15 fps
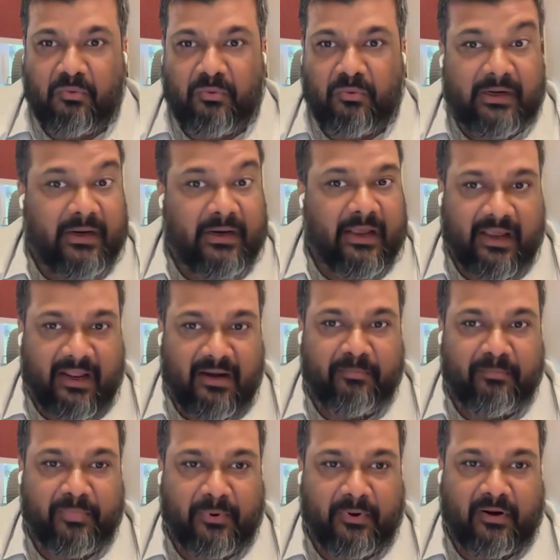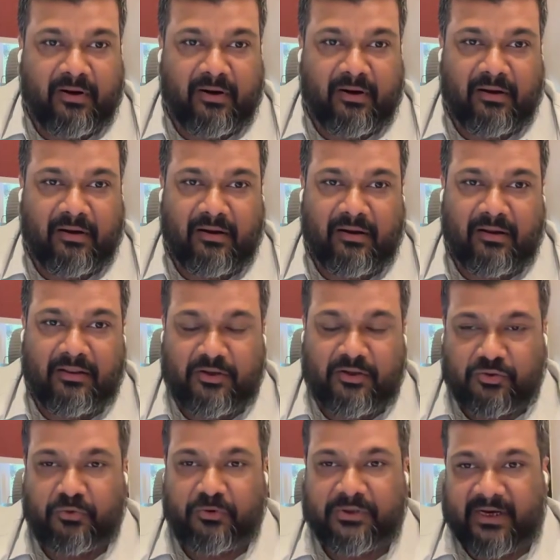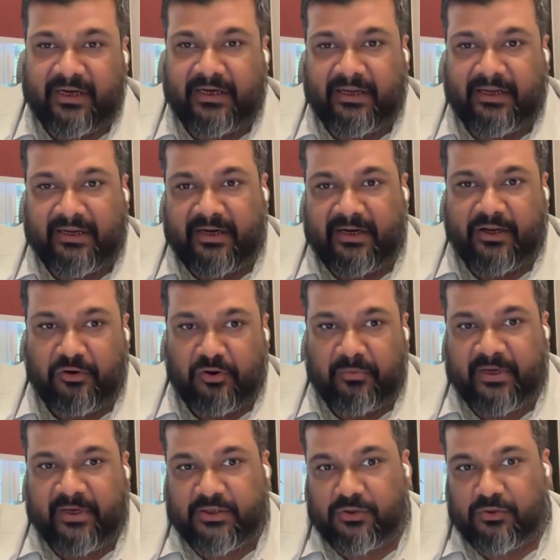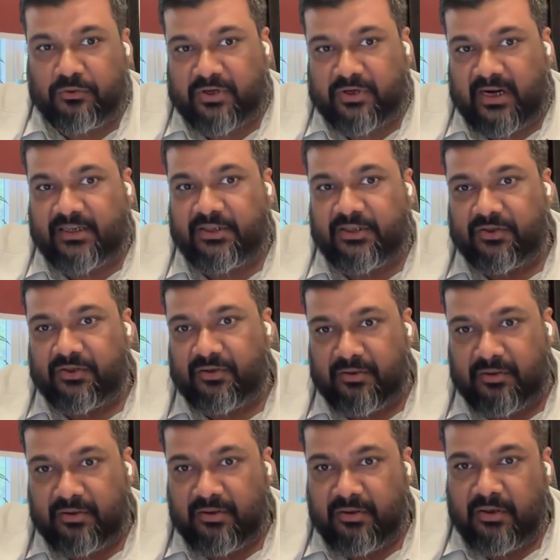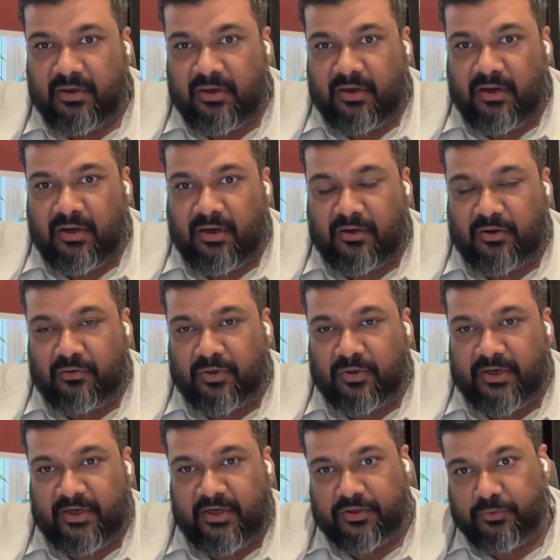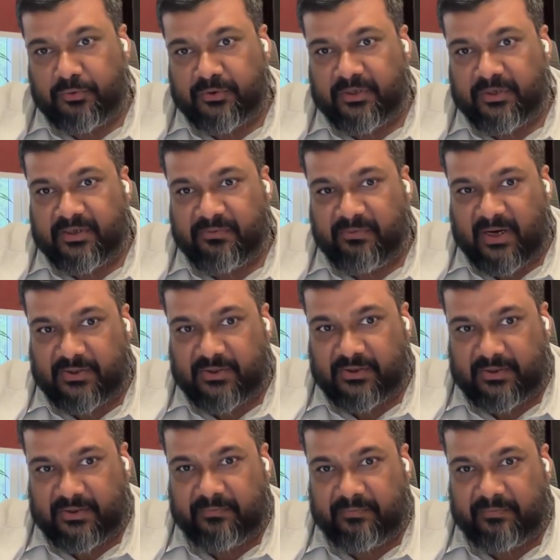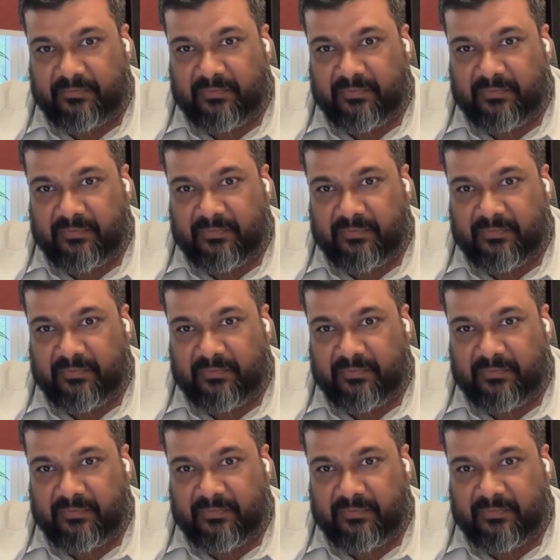will help the society and economies to transition to cleaner sources faster?